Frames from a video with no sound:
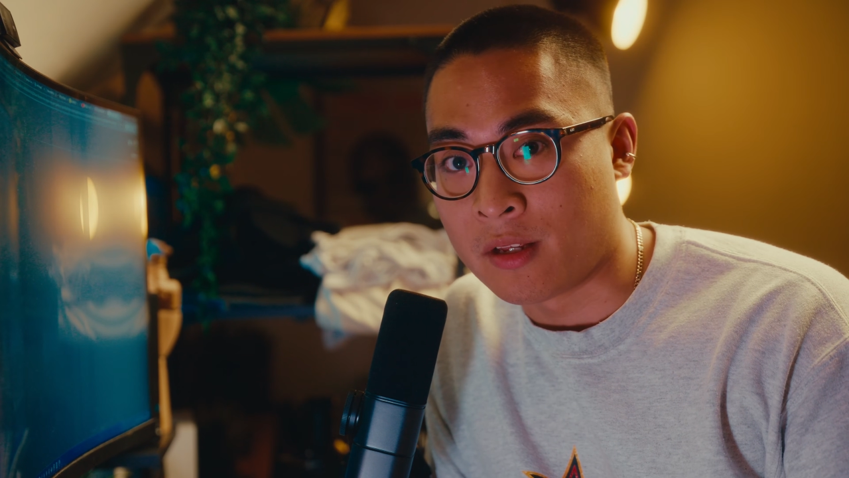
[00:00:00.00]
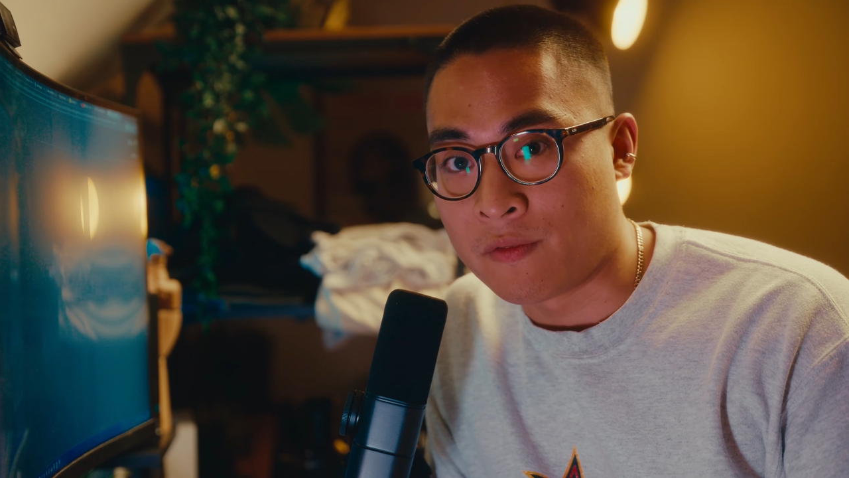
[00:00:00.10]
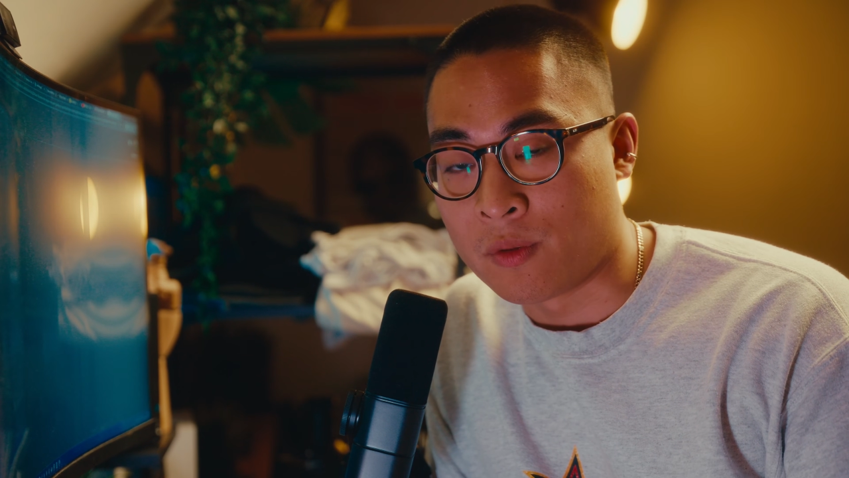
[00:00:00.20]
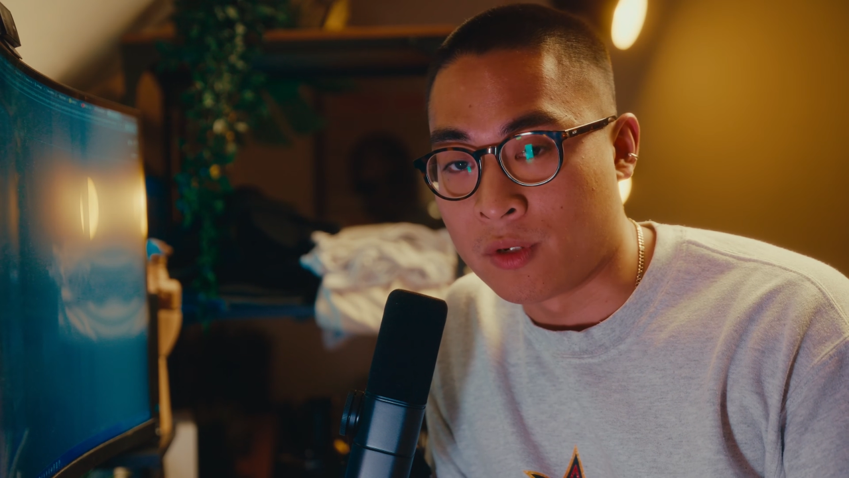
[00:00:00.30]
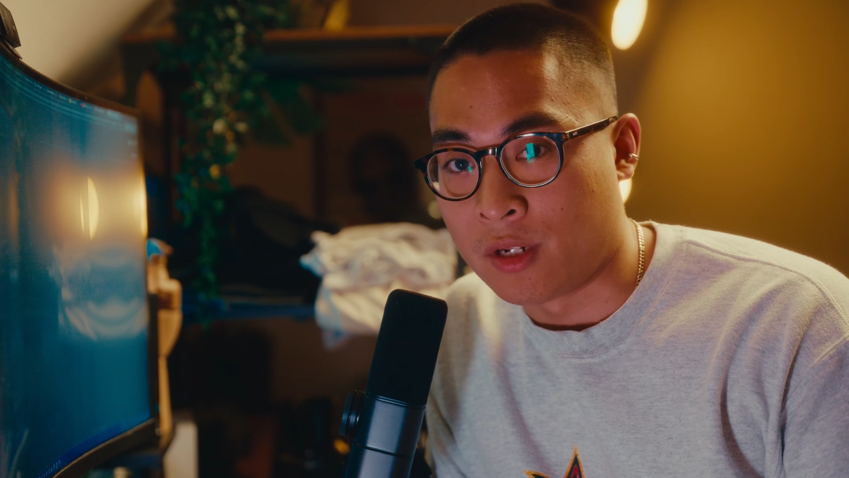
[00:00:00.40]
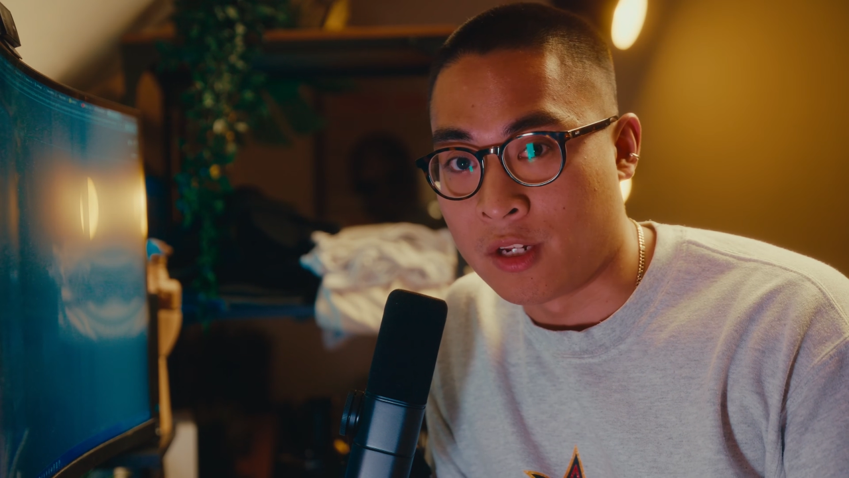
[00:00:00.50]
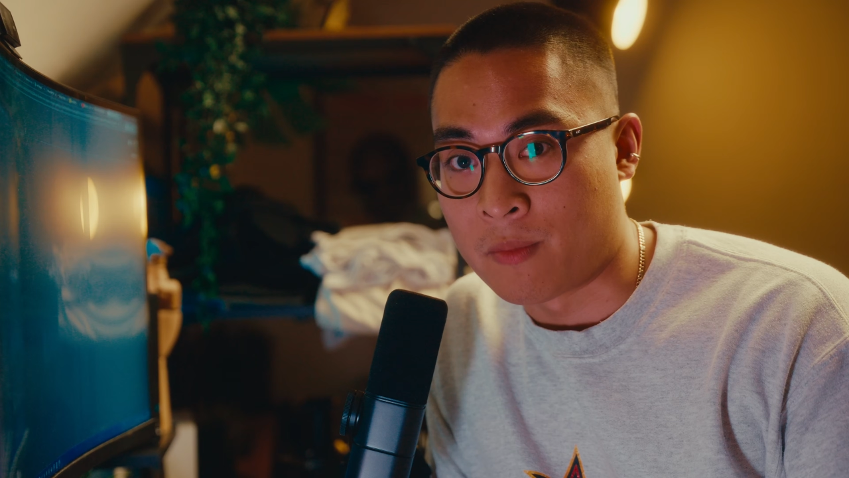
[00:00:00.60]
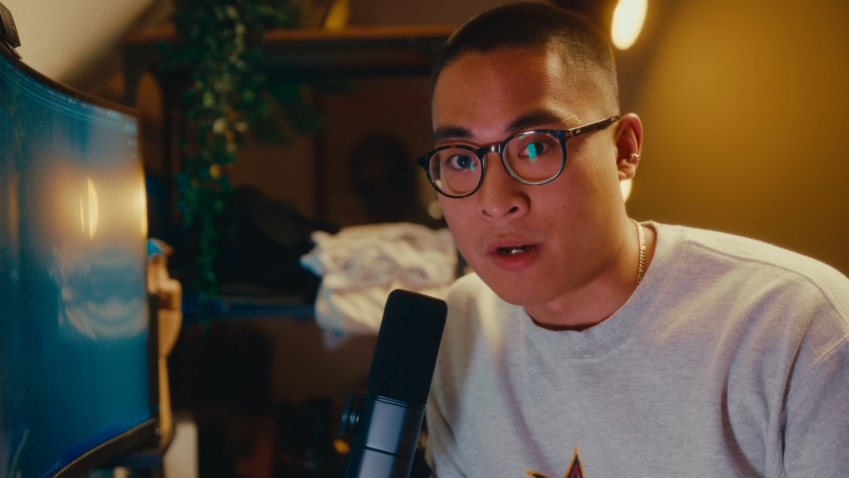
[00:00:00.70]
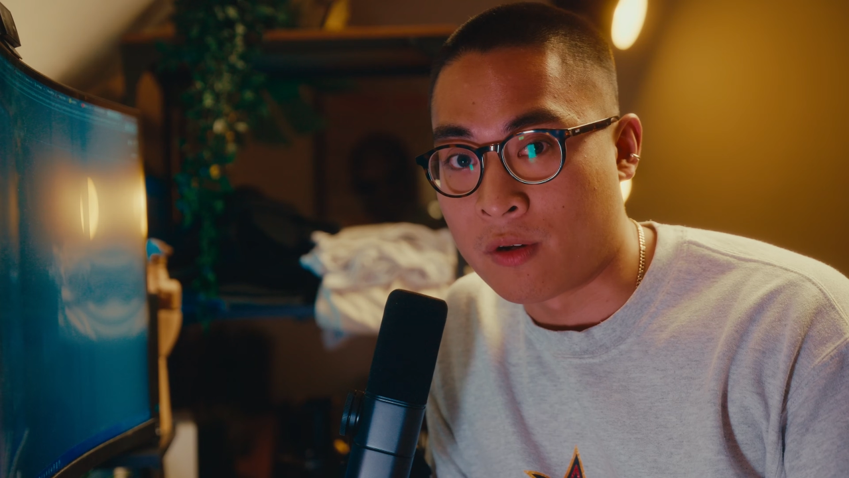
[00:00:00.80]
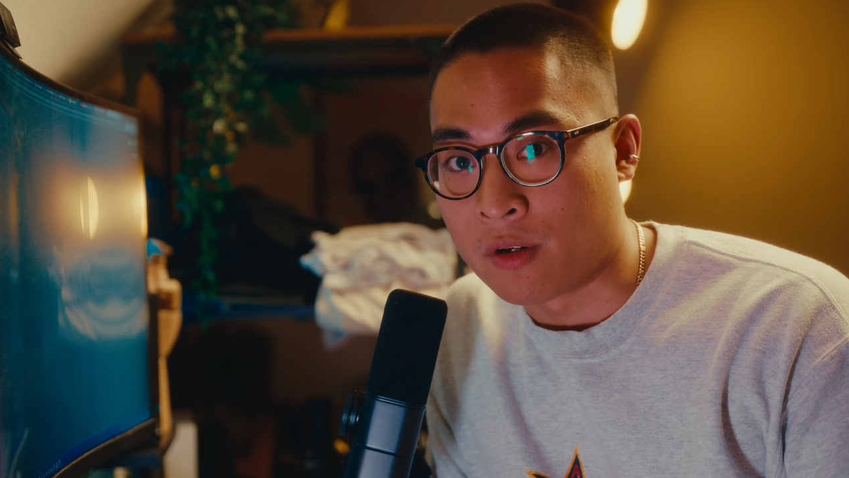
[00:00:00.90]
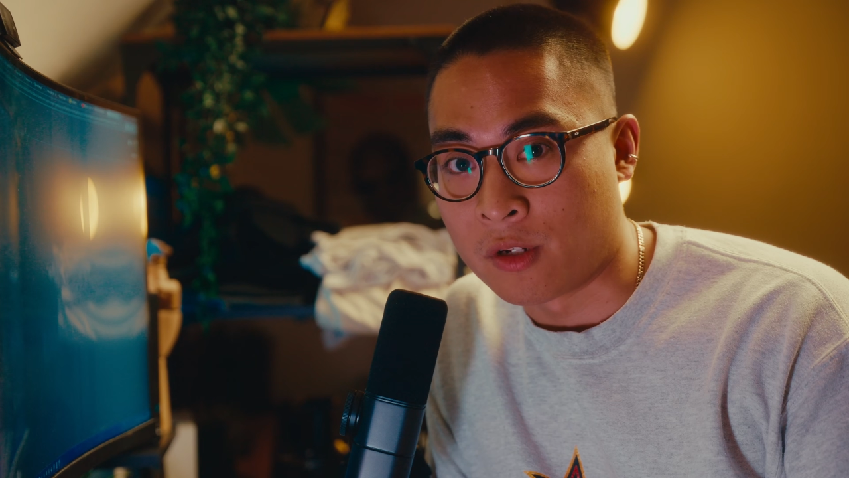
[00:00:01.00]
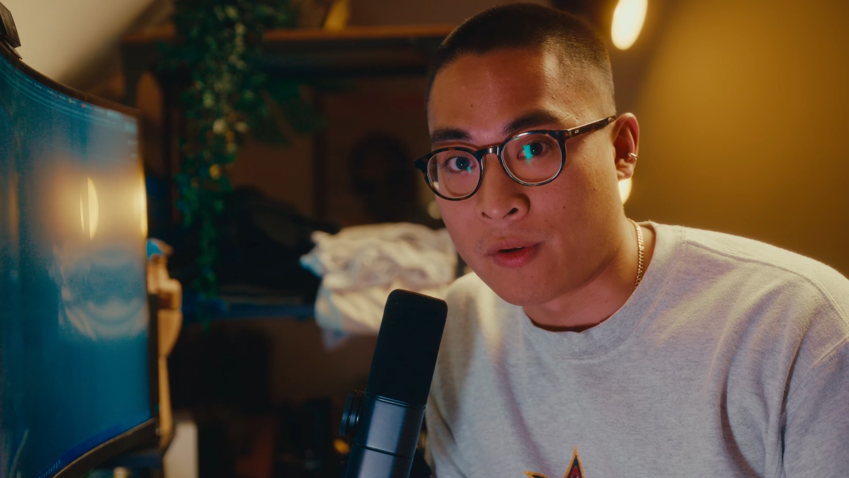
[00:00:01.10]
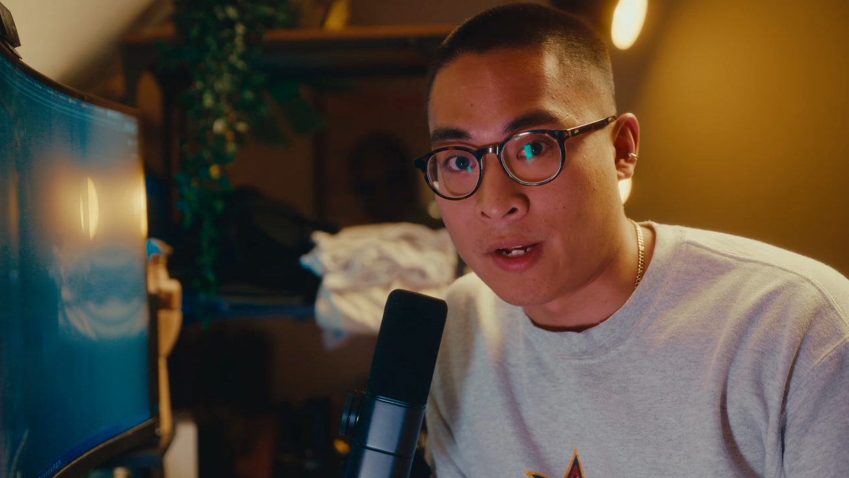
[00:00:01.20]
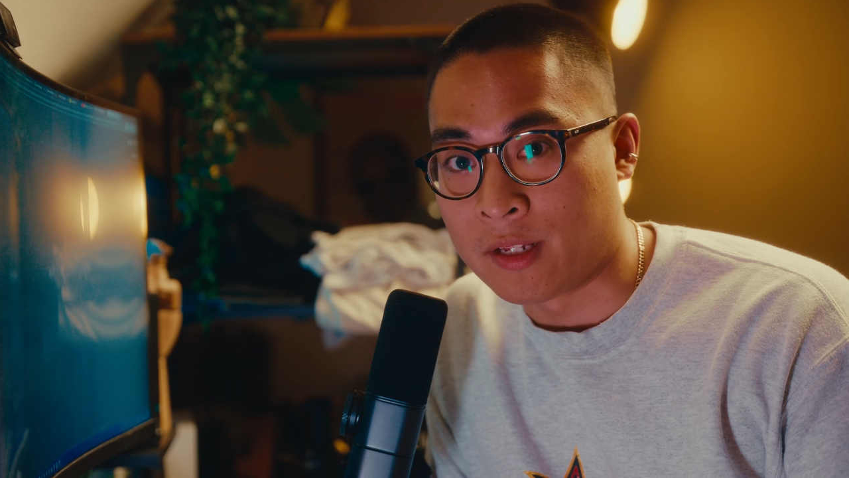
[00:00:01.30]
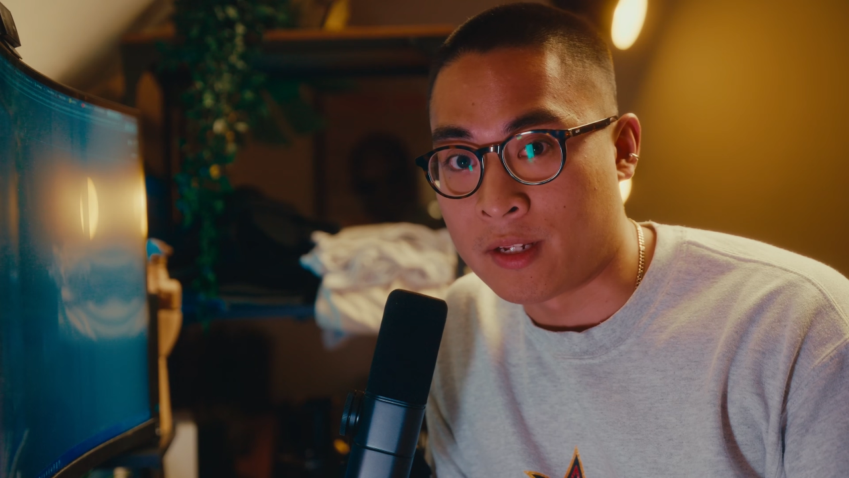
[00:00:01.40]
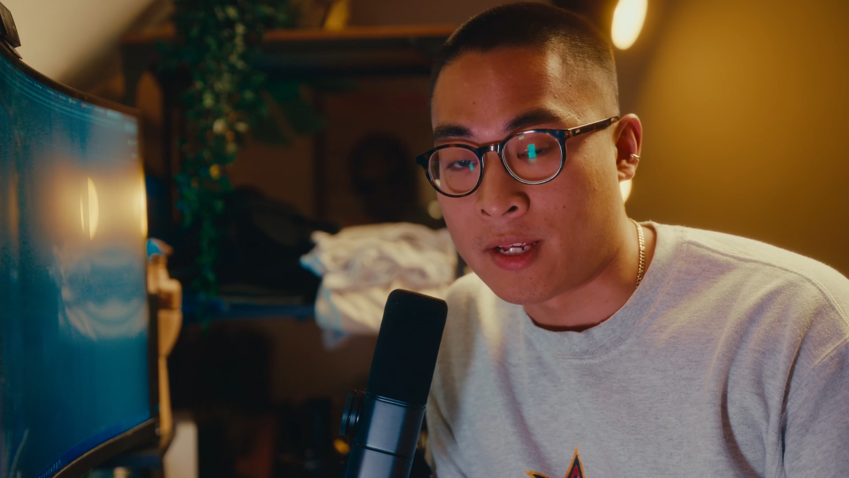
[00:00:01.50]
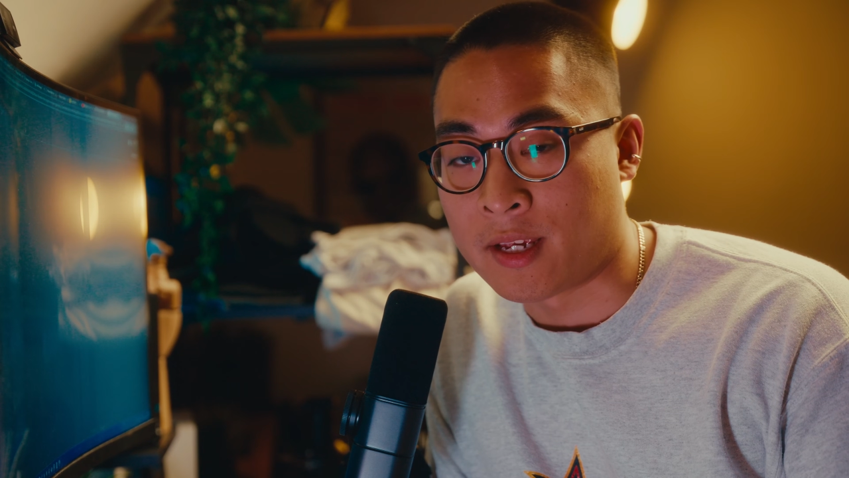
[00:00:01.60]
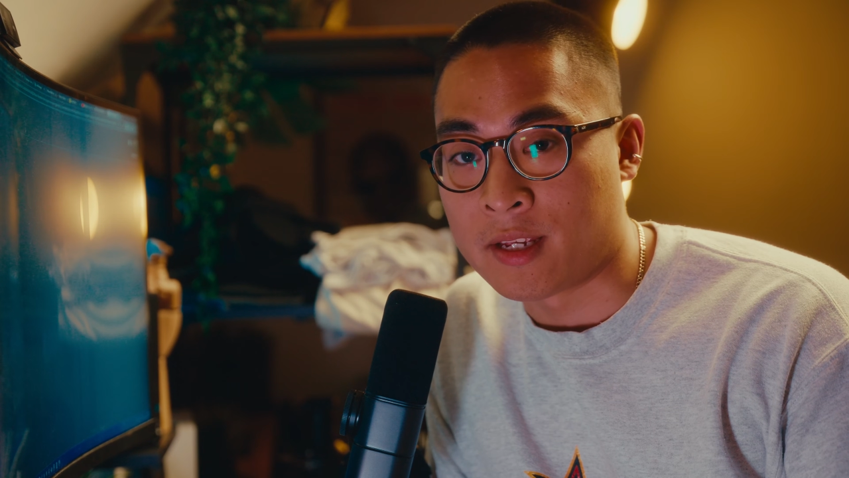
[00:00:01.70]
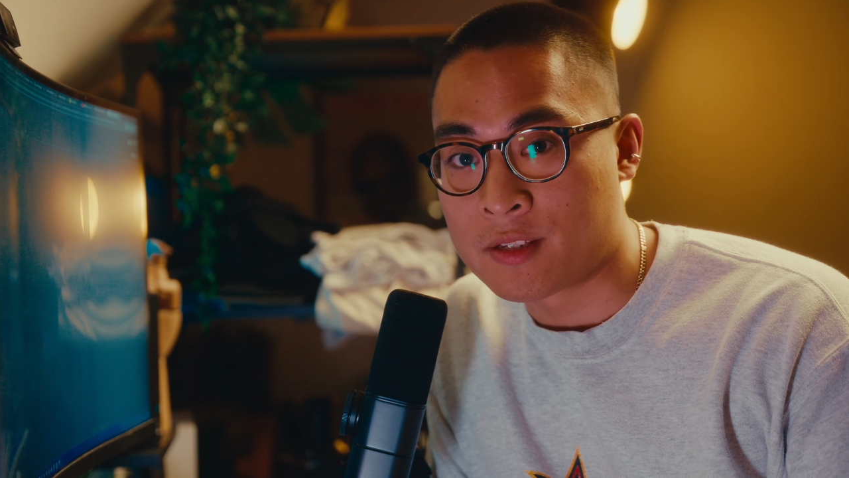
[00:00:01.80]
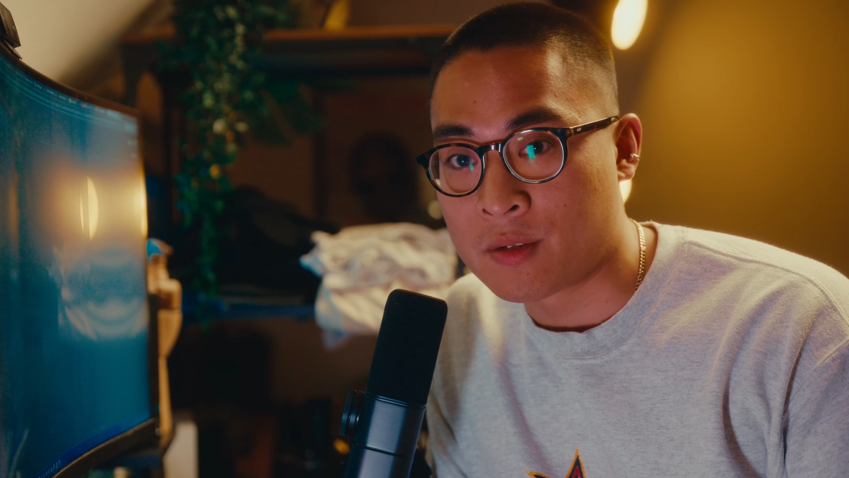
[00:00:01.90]
if you want to learn about color grading and
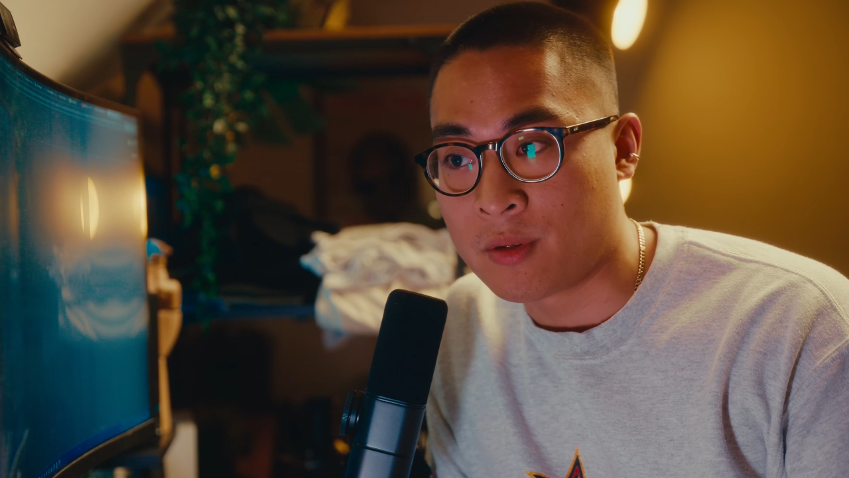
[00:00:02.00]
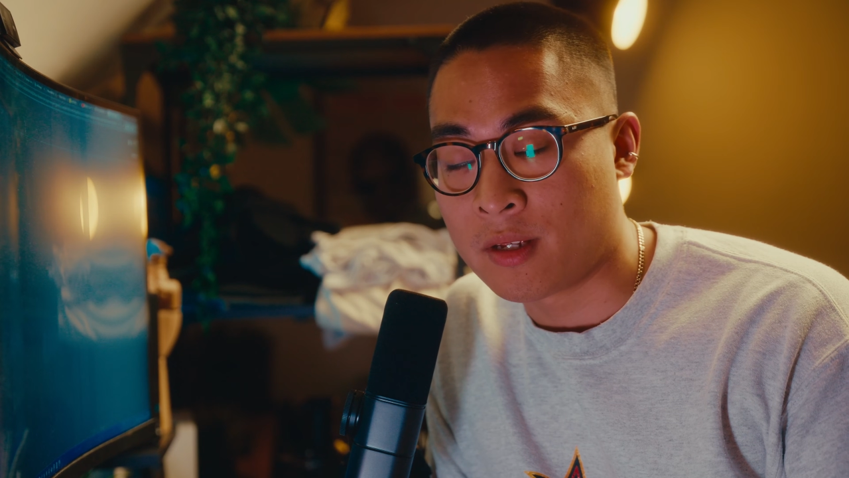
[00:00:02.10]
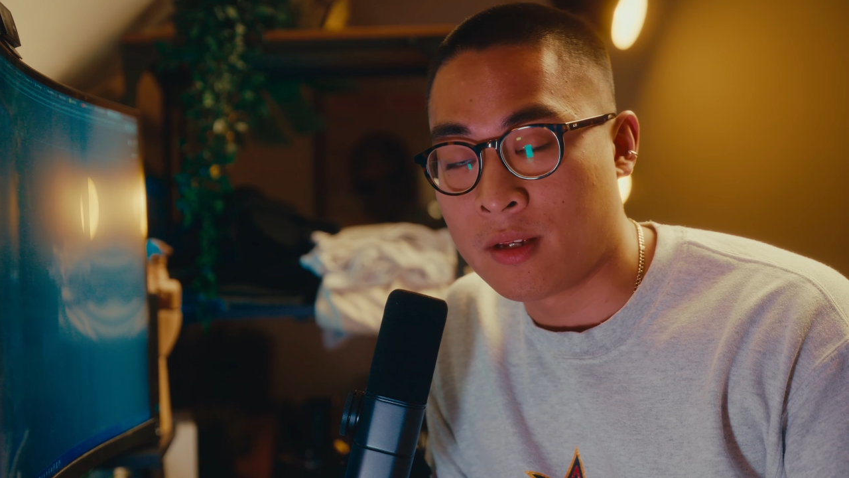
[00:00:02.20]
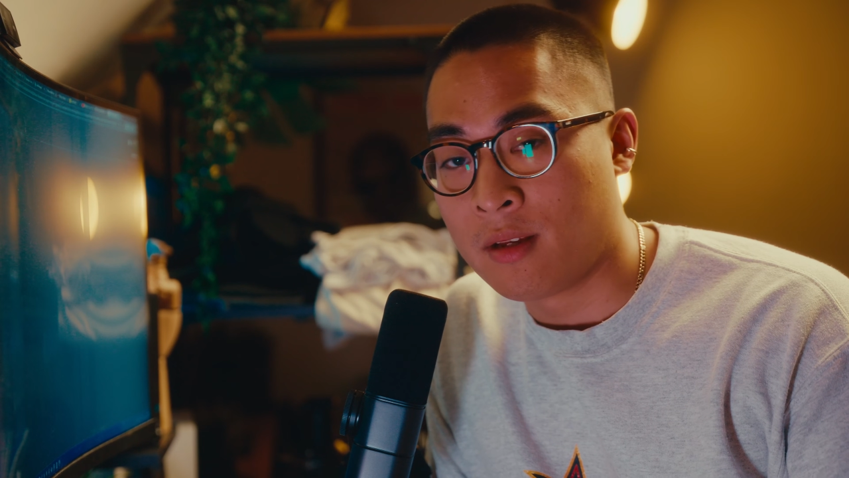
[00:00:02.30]
get into it,